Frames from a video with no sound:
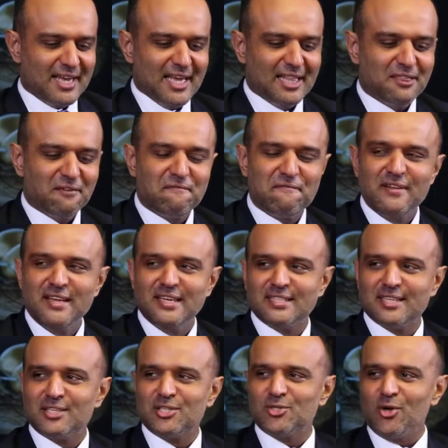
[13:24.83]
get the
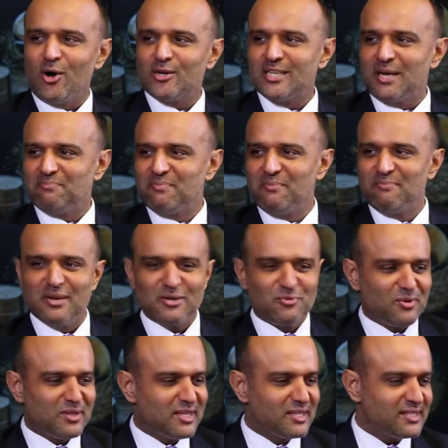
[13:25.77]
freezers stocked up a
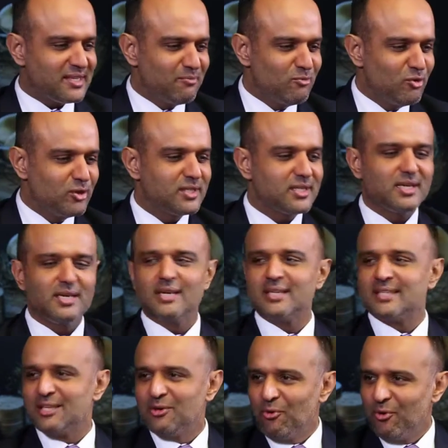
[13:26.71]
bit with the
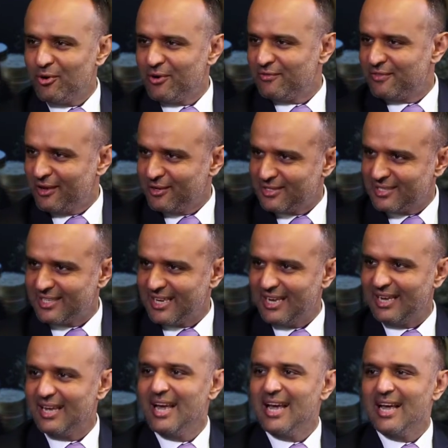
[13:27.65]
samosas and all of those
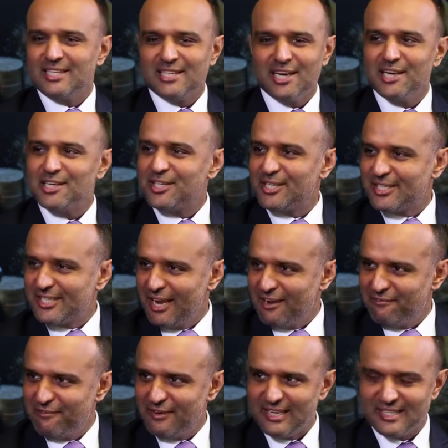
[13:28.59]
delicious
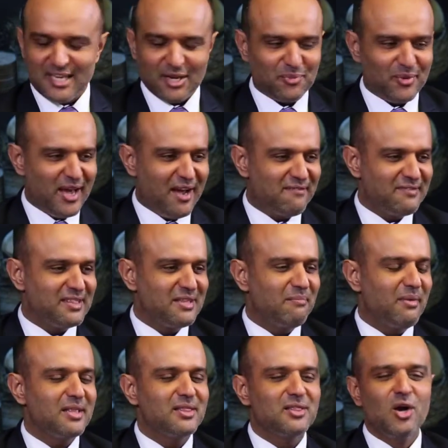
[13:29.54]
savories that we have in
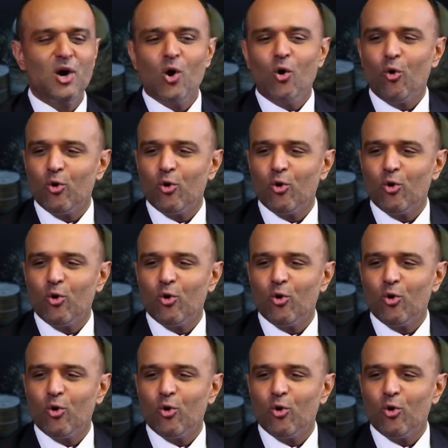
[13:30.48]
the month,